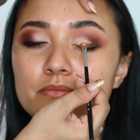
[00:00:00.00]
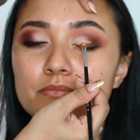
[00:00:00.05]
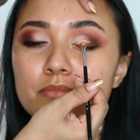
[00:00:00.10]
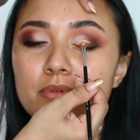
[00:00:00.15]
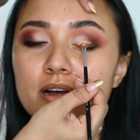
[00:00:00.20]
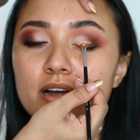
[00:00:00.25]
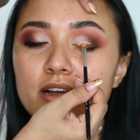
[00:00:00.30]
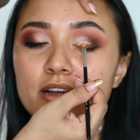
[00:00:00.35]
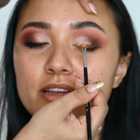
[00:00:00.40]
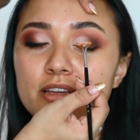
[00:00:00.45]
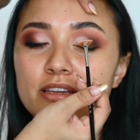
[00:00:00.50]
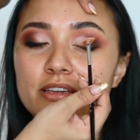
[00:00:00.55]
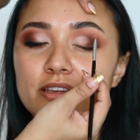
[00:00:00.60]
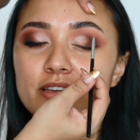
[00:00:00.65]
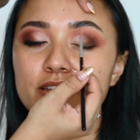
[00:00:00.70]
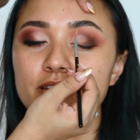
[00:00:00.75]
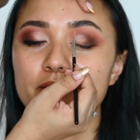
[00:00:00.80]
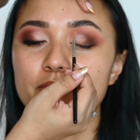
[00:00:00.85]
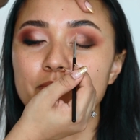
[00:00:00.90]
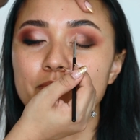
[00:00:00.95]

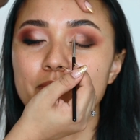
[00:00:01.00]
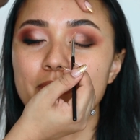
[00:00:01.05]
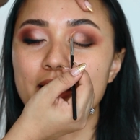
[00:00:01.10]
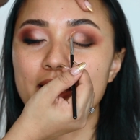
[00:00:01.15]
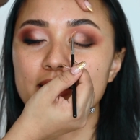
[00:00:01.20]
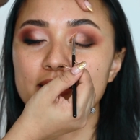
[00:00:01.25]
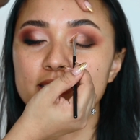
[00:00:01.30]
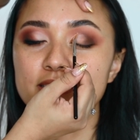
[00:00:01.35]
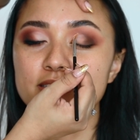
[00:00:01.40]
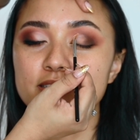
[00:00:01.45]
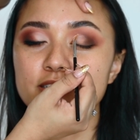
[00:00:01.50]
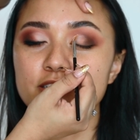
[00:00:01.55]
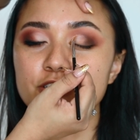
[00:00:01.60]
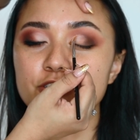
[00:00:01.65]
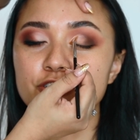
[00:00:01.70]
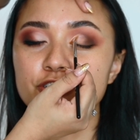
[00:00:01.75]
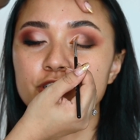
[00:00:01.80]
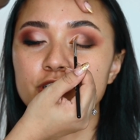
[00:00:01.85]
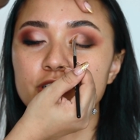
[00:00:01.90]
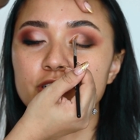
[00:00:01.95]
my math
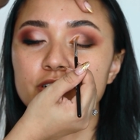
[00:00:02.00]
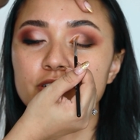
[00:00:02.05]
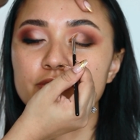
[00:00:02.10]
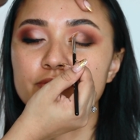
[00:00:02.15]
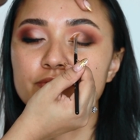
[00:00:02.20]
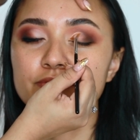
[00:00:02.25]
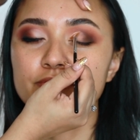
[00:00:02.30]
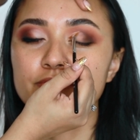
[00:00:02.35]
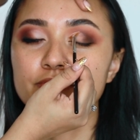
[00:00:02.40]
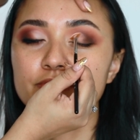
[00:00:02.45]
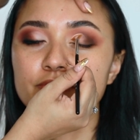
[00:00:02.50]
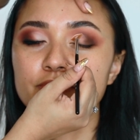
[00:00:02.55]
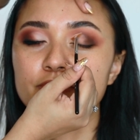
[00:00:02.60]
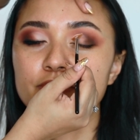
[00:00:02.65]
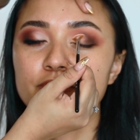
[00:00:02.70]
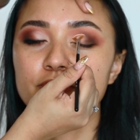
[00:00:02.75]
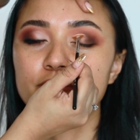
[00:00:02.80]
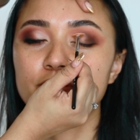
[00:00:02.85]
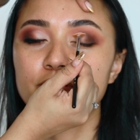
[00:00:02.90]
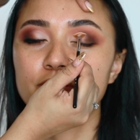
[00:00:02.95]
teacher
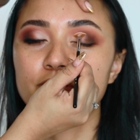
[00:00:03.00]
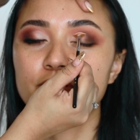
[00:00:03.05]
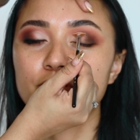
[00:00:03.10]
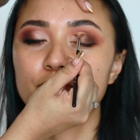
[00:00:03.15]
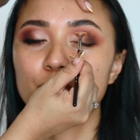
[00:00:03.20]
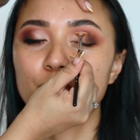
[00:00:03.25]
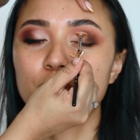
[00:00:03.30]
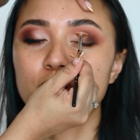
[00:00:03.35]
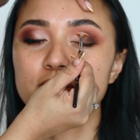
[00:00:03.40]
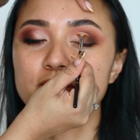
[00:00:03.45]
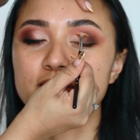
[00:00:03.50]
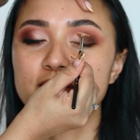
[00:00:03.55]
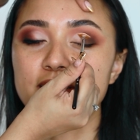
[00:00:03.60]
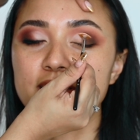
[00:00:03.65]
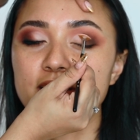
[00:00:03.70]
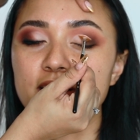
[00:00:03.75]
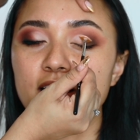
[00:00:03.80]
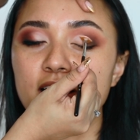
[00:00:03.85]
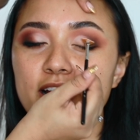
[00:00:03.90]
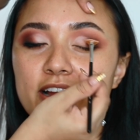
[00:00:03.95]
was
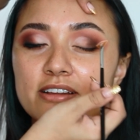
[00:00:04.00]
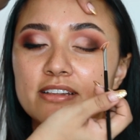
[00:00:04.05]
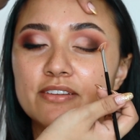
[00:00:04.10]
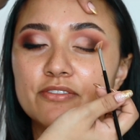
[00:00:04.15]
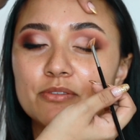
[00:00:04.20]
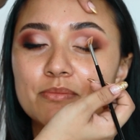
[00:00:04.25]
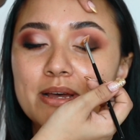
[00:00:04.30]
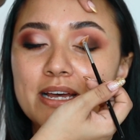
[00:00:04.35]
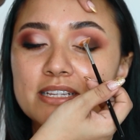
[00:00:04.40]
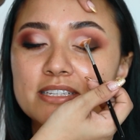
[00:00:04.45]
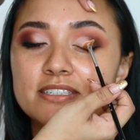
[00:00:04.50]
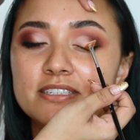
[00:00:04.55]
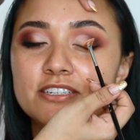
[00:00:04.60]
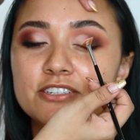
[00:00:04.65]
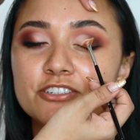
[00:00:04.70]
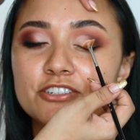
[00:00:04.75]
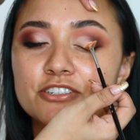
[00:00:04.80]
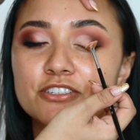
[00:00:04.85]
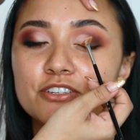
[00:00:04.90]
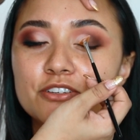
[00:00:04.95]
the higher level math
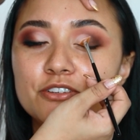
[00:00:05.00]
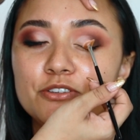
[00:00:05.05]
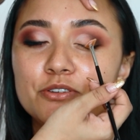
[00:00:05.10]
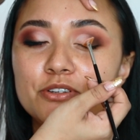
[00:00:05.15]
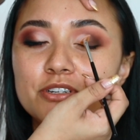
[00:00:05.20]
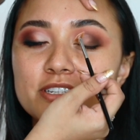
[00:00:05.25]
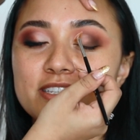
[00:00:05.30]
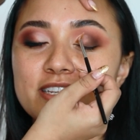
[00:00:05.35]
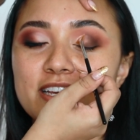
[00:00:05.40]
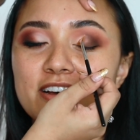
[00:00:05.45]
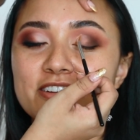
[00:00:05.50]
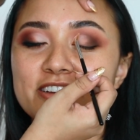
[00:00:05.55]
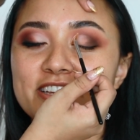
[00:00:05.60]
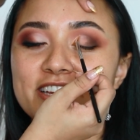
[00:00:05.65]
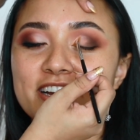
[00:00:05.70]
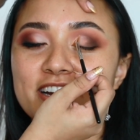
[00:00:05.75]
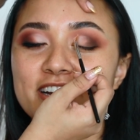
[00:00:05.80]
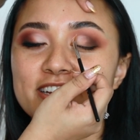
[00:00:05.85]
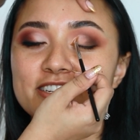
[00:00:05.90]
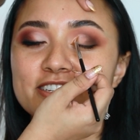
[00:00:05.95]
teacher. So you could tell he
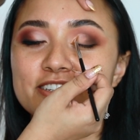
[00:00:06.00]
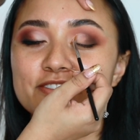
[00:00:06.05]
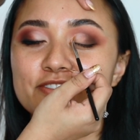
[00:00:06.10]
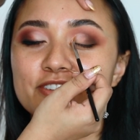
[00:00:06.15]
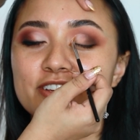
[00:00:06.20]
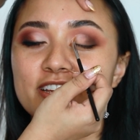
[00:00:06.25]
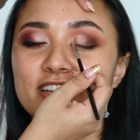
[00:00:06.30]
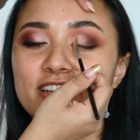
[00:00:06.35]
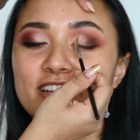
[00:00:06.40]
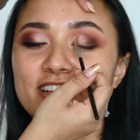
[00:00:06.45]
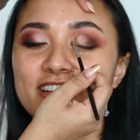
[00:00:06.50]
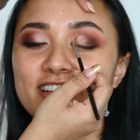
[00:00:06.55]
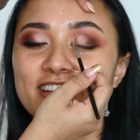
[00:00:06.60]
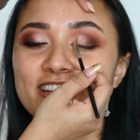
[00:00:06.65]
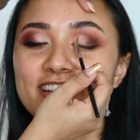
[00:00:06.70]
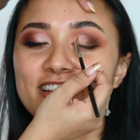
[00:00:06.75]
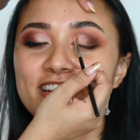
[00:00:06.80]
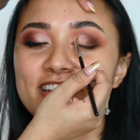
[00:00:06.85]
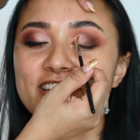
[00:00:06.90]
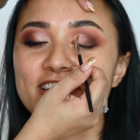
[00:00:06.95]
kind of
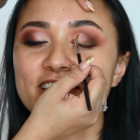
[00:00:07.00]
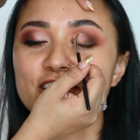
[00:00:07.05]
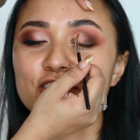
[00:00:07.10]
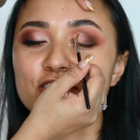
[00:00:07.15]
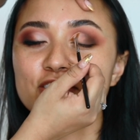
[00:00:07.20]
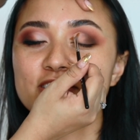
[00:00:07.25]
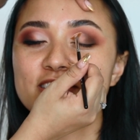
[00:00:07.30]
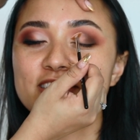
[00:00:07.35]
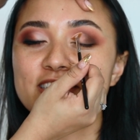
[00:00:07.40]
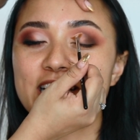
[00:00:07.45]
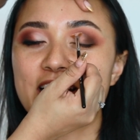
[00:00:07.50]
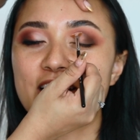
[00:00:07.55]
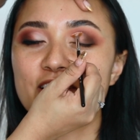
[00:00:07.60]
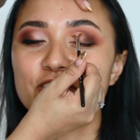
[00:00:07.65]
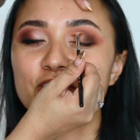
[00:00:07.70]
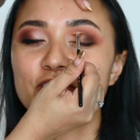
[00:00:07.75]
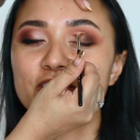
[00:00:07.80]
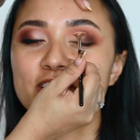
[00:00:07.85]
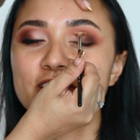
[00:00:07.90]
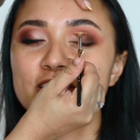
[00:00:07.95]
he didn't look
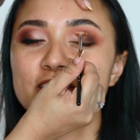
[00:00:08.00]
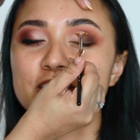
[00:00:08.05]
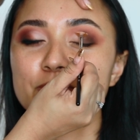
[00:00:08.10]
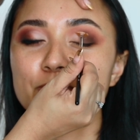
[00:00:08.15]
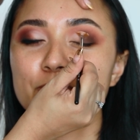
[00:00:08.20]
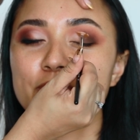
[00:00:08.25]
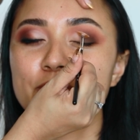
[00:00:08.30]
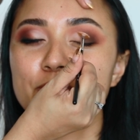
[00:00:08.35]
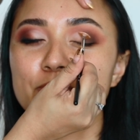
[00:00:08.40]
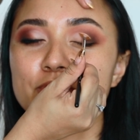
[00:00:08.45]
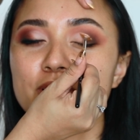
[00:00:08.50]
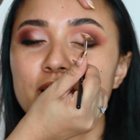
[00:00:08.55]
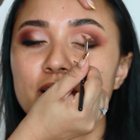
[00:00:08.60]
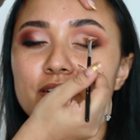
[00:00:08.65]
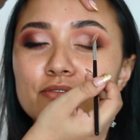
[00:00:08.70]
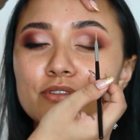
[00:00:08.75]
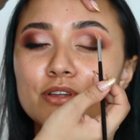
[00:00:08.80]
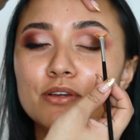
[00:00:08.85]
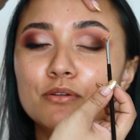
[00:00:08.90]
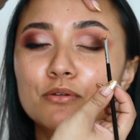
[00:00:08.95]
down on us, but he was
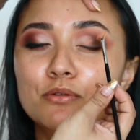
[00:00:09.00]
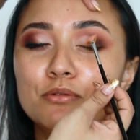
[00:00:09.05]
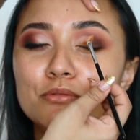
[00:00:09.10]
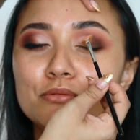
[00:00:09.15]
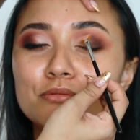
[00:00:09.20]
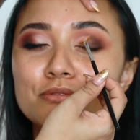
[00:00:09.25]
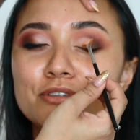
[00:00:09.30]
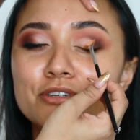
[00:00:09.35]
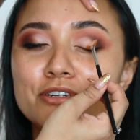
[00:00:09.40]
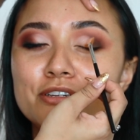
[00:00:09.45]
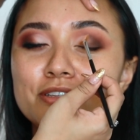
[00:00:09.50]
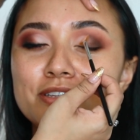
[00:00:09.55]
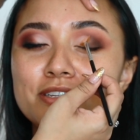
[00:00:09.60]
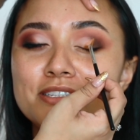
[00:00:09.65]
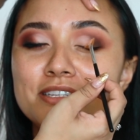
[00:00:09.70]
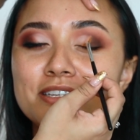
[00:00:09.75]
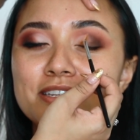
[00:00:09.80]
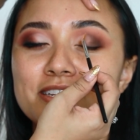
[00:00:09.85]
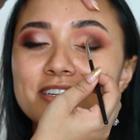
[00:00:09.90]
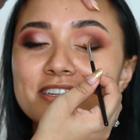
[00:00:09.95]
kind of like, oh, look at
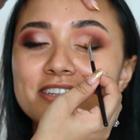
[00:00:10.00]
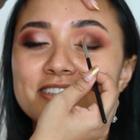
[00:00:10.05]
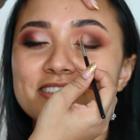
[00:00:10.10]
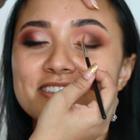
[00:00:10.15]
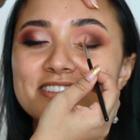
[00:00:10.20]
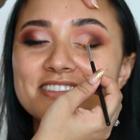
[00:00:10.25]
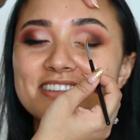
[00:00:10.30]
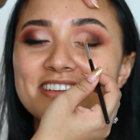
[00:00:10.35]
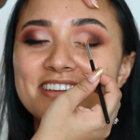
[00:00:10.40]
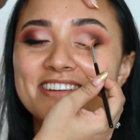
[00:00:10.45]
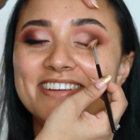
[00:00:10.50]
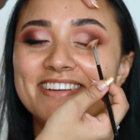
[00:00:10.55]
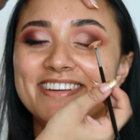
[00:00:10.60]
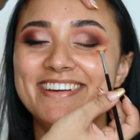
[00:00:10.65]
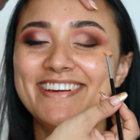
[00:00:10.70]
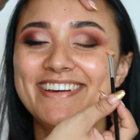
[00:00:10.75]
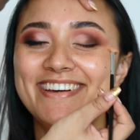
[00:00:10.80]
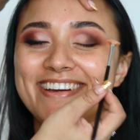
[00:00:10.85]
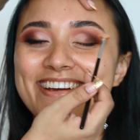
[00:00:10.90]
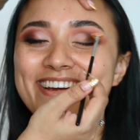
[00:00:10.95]
these idiots.
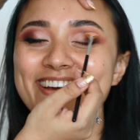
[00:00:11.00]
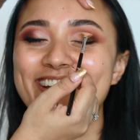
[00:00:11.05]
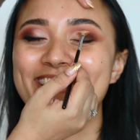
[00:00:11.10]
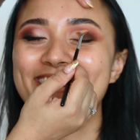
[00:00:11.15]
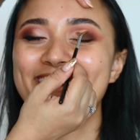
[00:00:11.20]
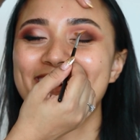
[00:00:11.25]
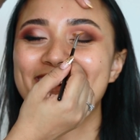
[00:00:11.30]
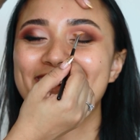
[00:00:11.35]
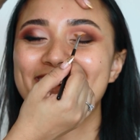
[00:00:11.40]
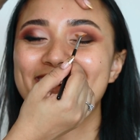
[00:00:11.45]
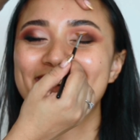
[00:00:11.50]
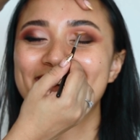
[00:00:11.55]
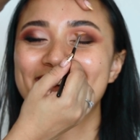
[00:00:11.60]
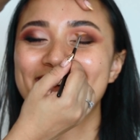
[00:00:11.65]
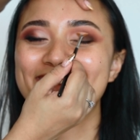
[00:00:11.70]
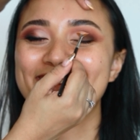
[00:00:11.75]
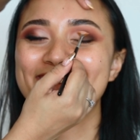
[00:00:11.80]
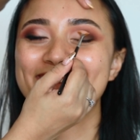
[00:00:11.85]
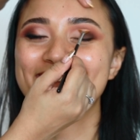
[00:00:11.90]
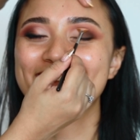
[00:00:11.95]

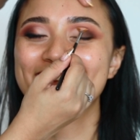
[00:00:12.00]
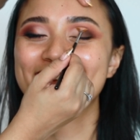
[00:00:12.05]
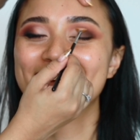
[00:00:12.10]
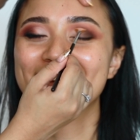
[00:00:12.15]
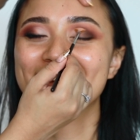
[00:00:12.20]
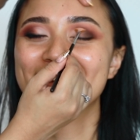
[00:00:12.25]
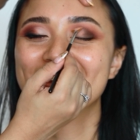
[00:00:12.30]
Oh no.